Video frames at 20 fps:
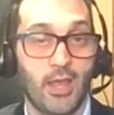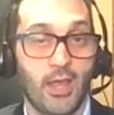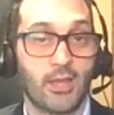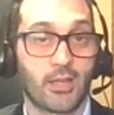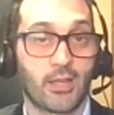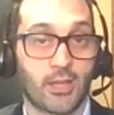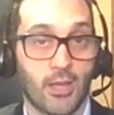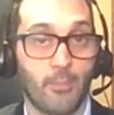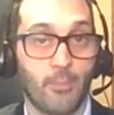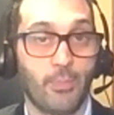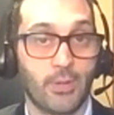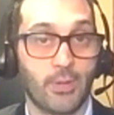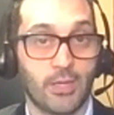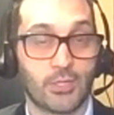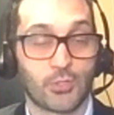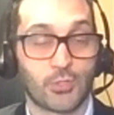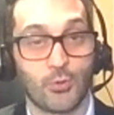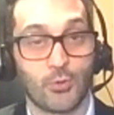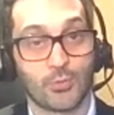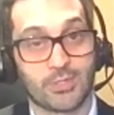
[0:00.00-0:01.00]
and the
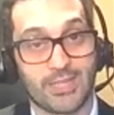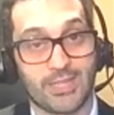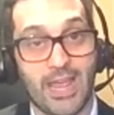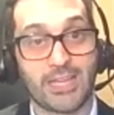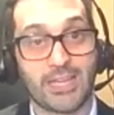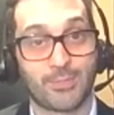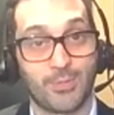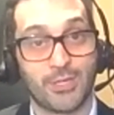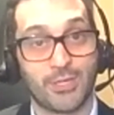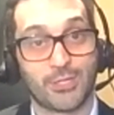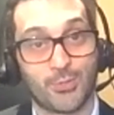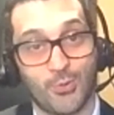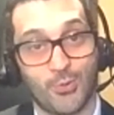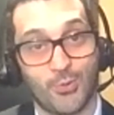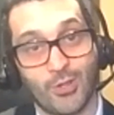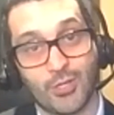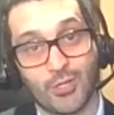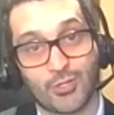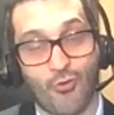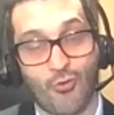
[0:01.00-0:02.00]
company. So SASB is
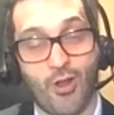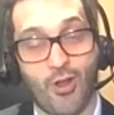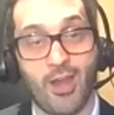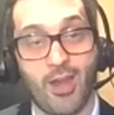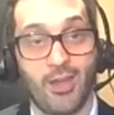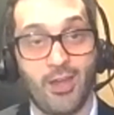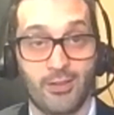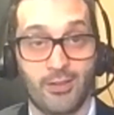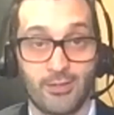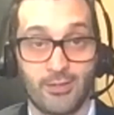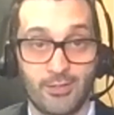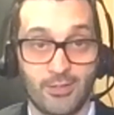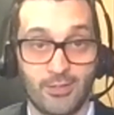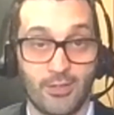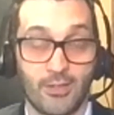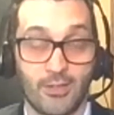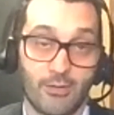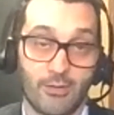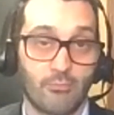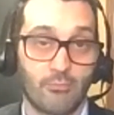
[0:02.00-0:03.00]
really trying,
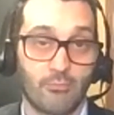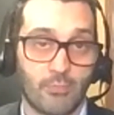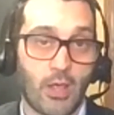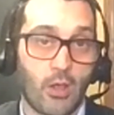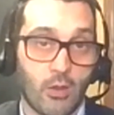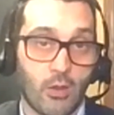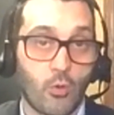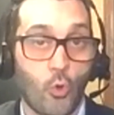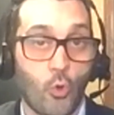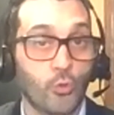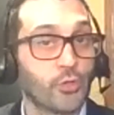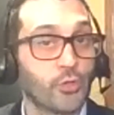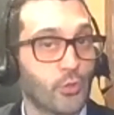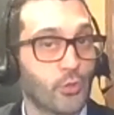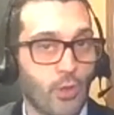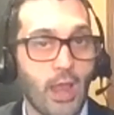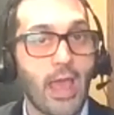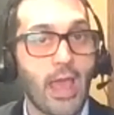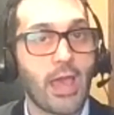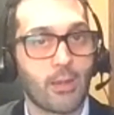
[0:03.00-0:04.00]
not holding
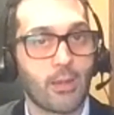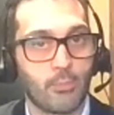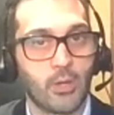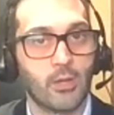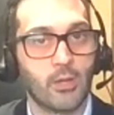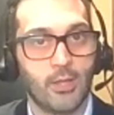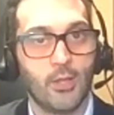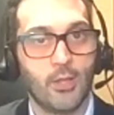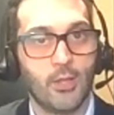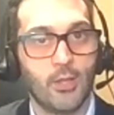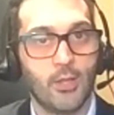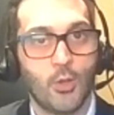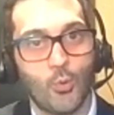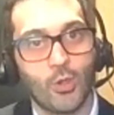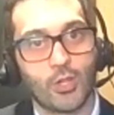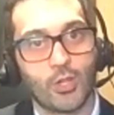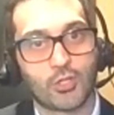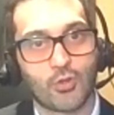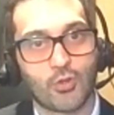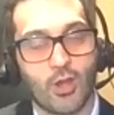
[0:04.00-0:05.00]
your hand, but
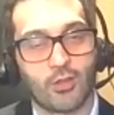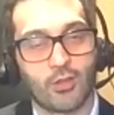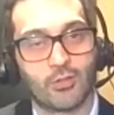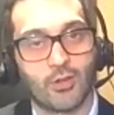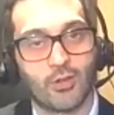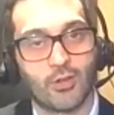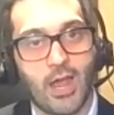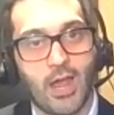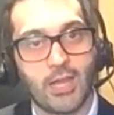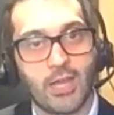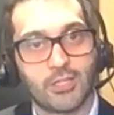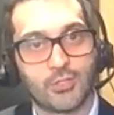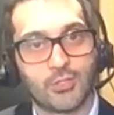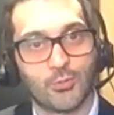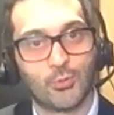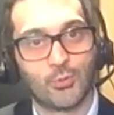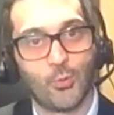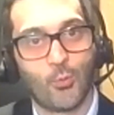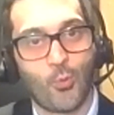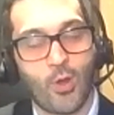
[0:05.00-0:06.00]
really trying to guide
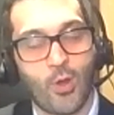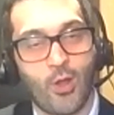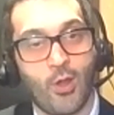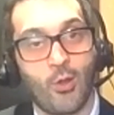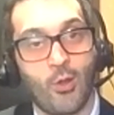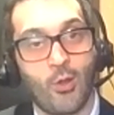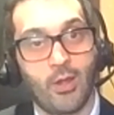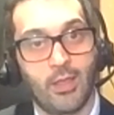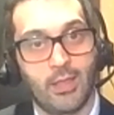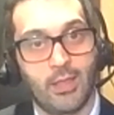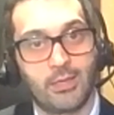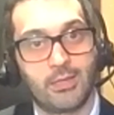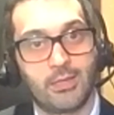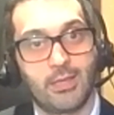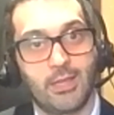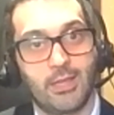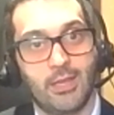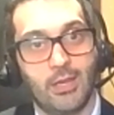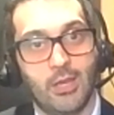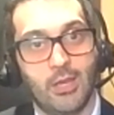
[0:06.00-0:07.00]
you to where it
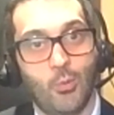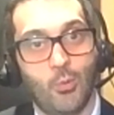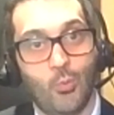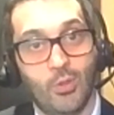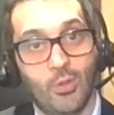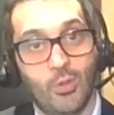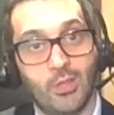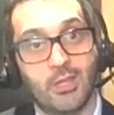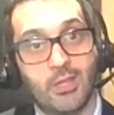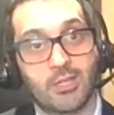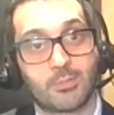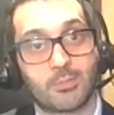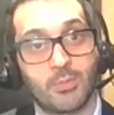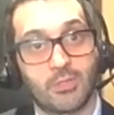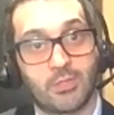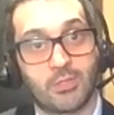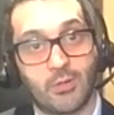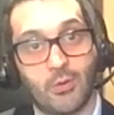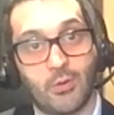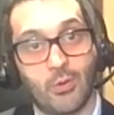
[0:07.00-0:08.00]
really
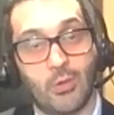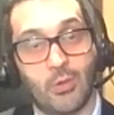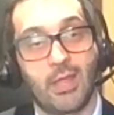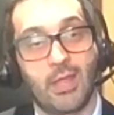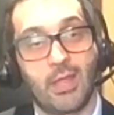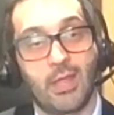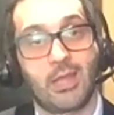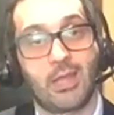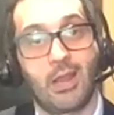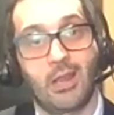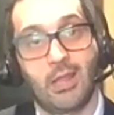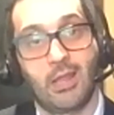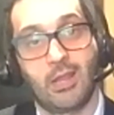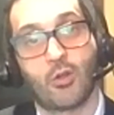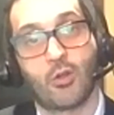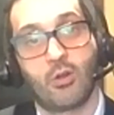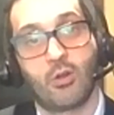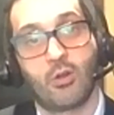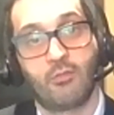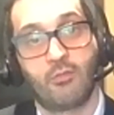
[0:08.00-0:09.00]
is material, and that
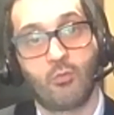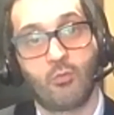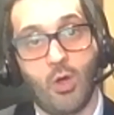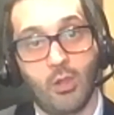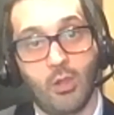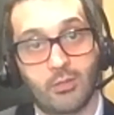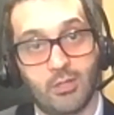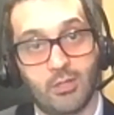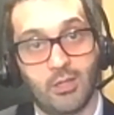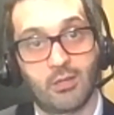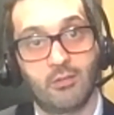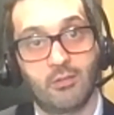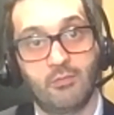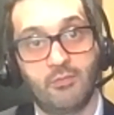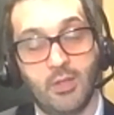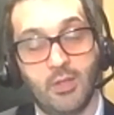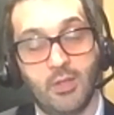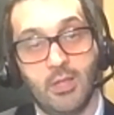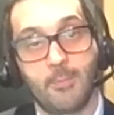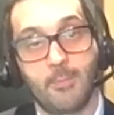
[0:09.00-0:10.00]
layer of
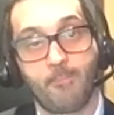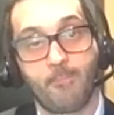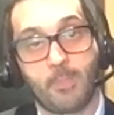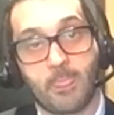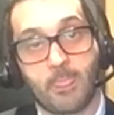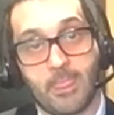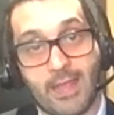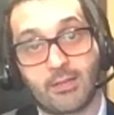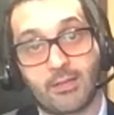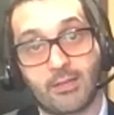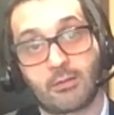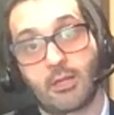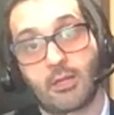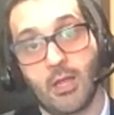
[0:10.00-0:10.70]
qualitative that